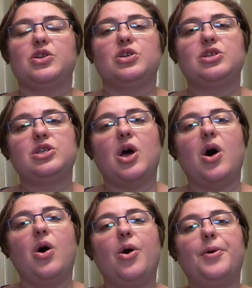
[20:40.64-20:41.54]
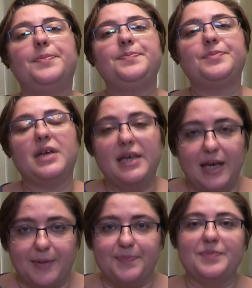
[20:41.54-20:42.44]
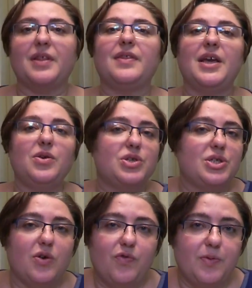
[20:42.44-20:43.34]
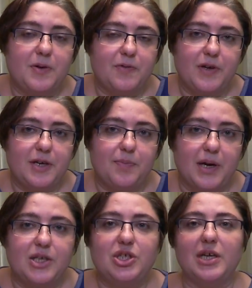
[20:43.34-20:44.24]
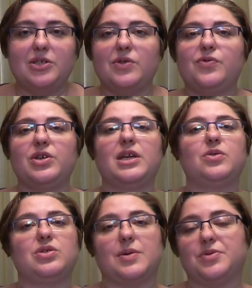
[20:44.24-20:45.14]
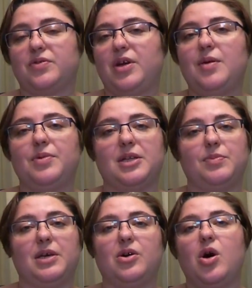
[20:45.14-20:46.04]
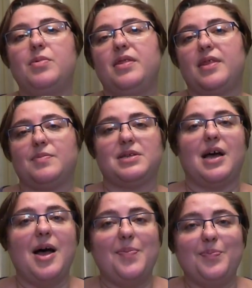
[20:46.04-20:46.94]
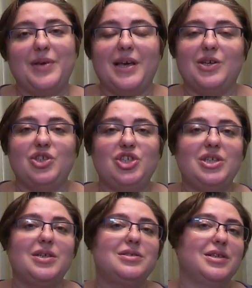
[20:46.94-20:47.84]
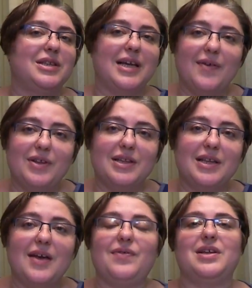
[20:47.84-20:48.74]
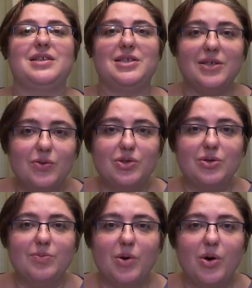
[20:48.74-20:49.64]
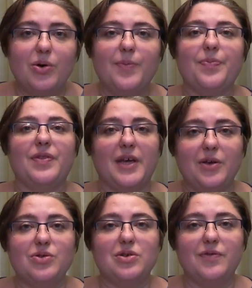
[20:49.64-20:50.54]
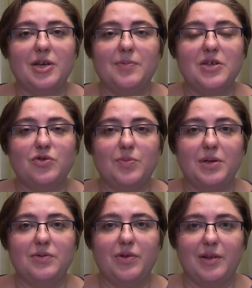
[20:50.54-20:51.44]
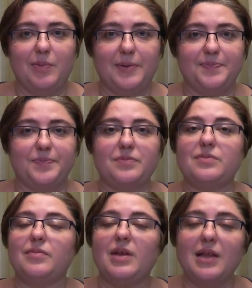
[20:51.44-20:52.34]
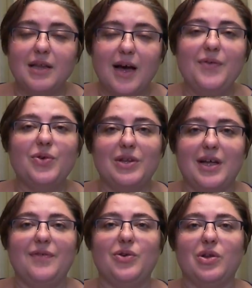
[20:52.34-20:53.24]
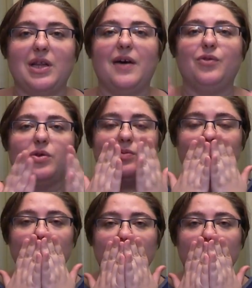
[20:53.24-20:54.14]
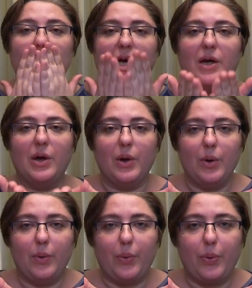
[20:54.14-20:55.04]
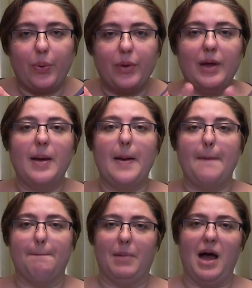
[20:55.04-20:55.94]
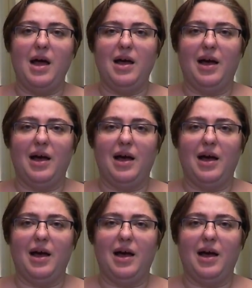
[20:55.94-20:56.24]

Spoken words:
So yeah, thank you so very much, and don't forget to subscribe, write me a comment, thumbs up me, and cheers, loving life, and see you tomorrow. Thank you so very much for being with me. Love you, love you, love you. Mwah. Bye.